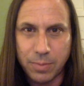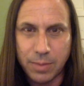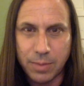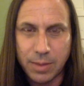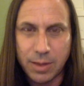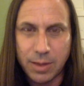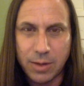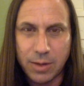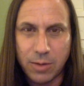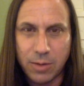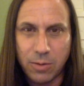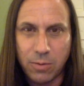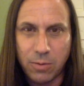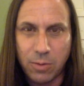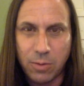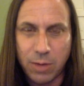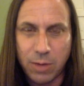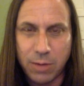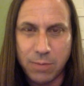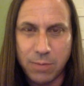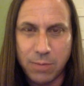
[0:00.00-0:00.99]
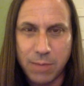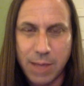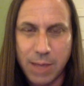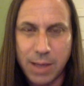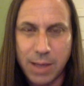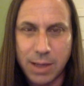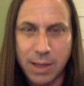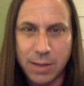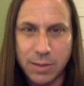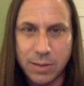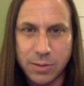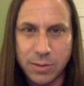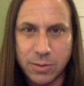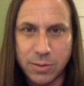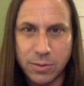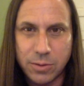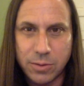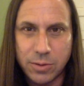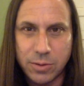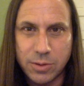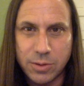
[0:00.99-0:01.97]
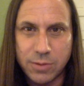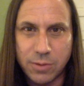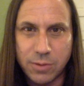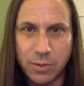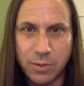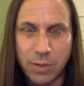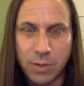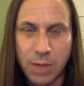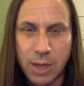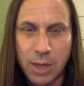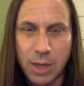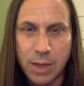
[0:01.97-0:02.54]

They don't want to make it too useful.